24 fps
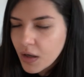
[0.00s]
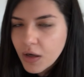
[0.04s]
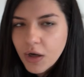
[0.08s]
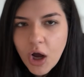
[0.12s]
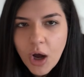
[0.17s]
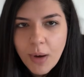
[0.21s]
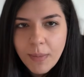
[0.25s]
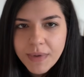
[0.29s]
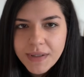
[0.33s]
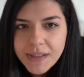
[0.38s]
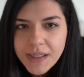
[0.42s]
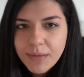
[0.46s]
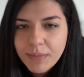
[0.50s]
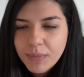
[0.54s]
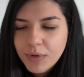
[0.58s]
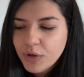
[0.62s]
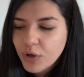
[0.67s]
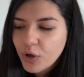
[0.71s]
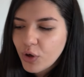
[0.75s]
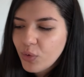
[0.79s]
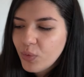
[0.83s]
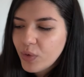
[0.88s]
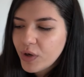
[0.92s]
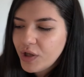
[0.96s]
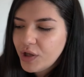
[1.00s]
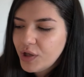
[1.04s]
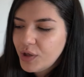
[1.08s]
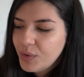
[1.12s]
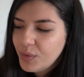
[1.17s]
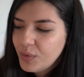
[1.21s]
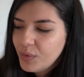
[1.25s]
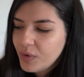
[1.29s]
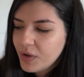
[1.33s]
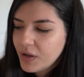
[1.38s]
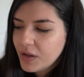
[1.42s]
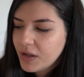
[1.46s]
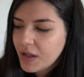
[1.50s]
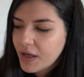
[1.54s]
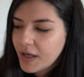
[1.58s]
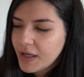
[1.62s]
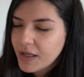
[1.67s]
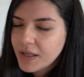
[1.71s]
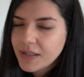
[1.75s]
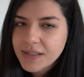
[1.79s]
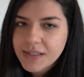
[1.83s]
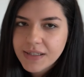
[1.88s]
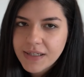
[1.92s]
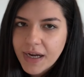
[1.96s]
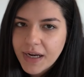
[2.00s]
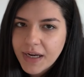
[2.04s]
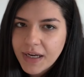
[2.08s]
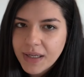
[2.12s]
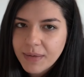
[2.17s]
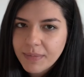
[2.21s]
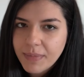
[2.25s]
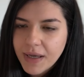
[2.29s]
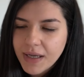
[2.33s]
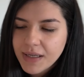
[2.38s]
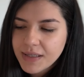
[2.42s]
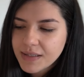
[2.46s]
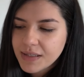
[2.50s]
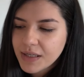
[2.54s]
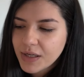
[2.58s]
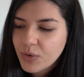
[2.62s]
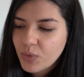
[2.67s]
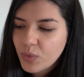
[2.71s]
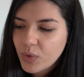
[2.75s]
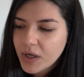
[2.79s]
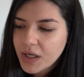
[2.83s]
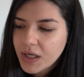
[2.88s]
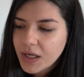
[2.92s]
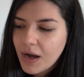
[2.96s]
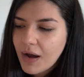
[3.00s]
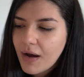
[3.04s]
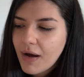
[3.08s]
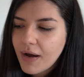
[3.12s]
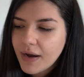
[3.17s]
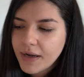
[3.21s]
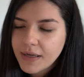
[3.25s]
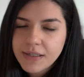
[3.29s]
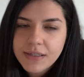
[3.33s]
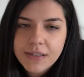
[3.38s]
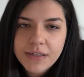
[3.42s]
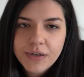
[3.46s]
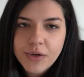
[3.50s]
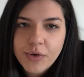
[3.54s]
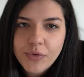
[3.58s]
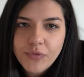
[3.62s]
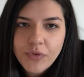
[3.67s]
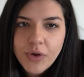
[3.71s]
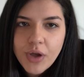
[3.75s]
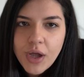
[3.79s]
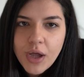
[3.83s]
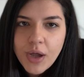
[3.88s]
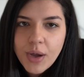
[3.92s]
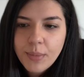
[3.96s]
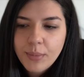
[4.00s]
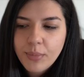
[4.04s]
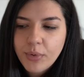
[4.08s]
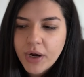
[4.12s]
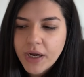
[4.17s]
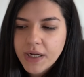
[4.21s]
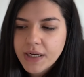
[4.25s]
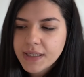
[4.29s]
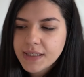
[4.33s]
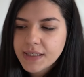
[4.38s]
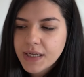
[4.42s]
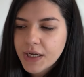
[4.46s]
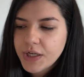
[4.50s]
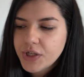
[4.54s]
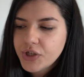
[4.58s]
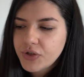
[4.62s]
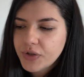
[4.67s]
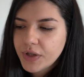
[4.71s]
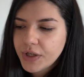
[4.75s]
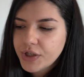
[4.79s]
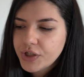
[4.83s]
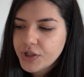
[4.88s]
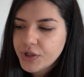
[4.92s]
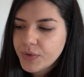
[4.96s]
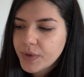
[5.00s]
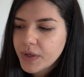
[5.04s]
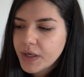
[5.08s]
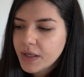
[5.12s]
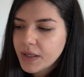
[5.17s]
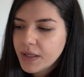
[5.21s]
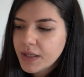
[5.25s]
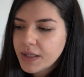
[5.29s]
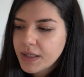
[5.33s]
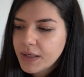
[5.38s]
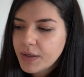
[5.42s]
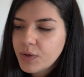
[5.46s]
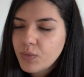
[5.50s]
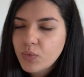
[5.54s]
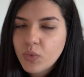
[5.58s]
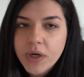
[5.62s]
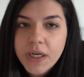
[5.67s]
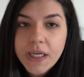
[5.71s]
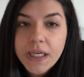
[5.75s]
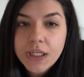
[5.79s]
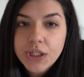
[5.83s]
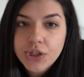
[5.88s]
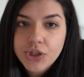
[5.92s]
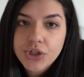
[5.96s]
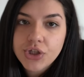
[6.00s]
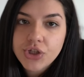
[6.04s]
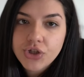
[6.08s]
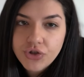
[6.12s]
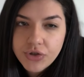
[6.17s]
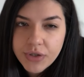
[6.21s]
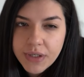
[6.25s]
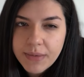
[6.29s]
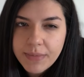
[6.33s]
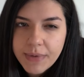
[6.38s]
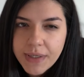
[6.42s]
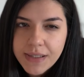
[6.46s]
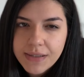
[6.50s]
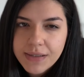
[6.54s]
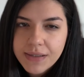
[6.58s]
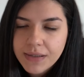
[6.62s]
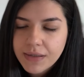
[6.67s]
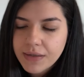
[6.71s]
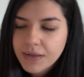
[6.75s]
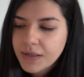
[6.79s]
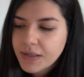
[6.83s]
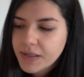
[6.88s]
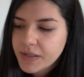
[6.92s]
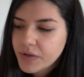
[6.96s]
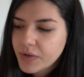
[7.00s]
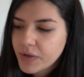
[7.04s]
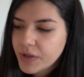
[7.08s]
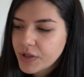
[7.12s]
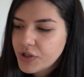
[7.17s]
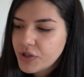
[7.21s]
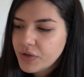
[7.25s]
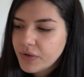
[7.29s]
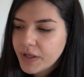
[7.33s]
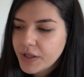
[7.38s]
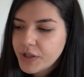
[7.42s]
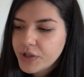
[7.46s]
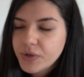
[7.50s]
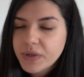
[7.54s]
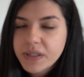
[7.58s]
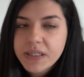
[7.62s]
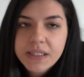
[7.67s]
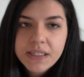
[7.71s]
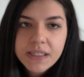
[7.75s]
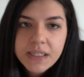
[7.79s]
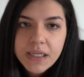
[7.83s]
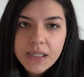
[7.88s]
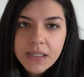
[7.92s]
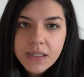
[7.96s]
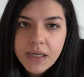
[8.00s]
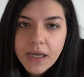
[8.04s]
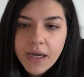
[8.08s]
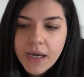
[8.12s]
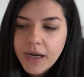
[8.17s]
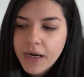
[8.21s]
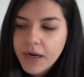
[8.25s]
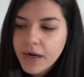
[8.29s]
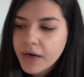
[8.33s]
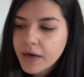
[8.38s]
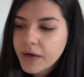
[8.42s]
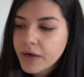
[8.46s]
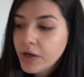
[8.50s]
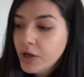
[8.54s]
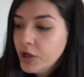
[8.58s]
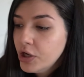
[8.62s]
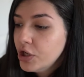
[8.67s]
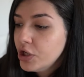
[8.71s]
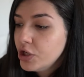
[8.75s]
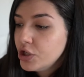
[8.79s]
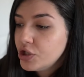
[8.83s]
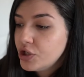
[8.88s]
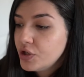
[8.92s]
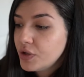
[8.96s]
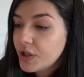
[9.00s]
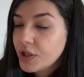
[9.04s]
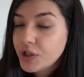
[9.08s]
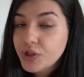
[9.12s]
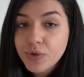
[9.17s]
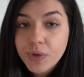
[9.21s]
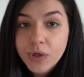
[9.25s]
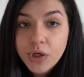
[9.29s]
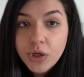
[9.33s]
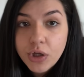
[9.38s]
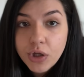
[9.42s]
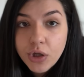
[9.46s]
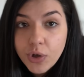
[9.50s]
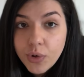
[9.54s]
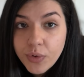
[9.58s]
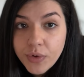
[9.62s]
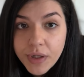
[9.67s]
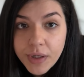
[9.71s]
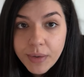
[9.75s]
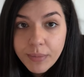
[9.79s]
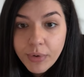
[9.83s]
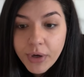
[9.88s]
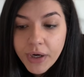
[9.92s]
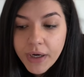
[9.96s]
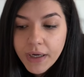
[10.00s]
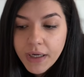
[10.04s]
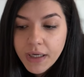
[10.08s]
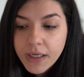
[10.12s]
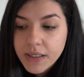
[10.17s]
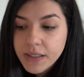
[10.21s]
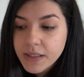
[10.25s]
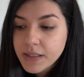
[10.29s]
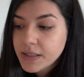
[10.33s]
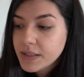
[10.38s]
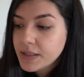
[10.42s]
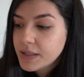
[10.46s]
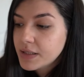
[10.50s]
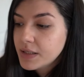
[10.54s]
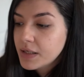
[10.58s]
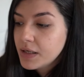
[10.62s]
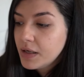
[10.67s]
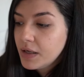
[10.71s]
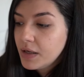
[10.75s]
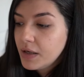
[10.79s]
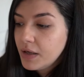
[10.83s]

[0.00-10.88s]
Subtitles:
Comment down below what you like designing best. Like what kind of brand design do you like doing and in what industry basically? So like, do you like doing skincare? Do you like doing clothing brands?